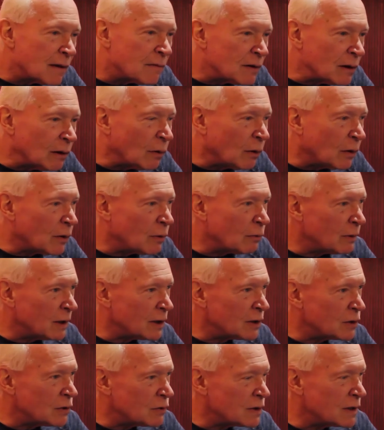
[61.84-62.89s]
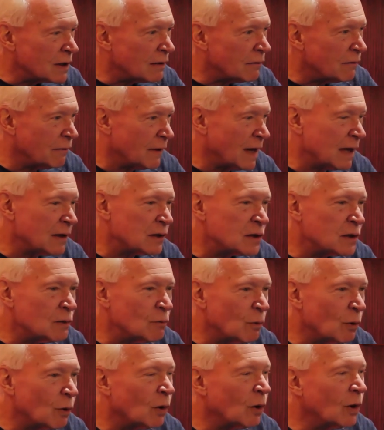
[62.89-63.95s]
of The Lord of the Rings using the fantasy
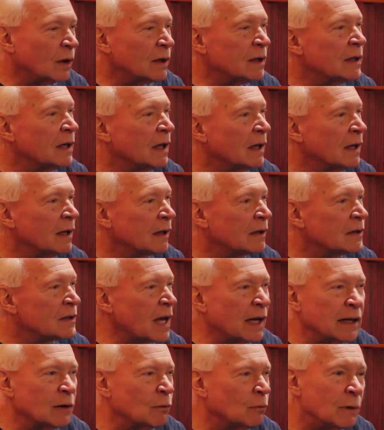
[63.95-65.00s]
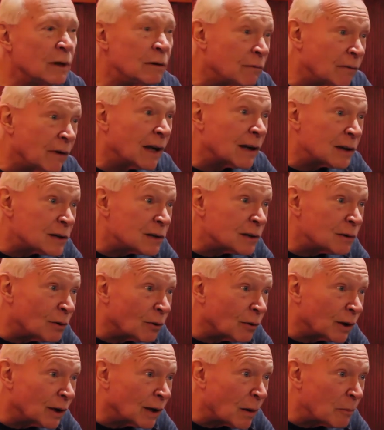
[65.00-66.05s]
world, because uh, I didn't read fantasy
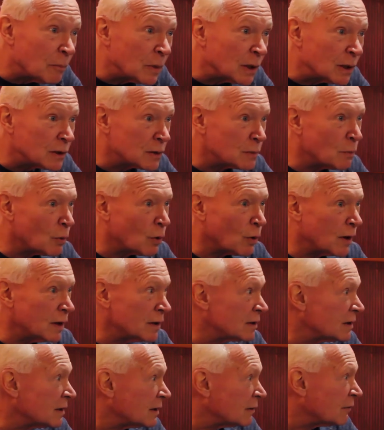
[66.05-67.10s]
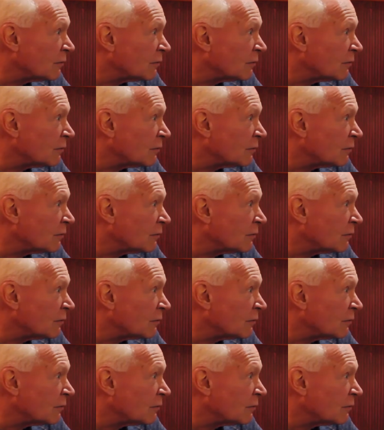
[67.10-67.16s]
growing up because boys in the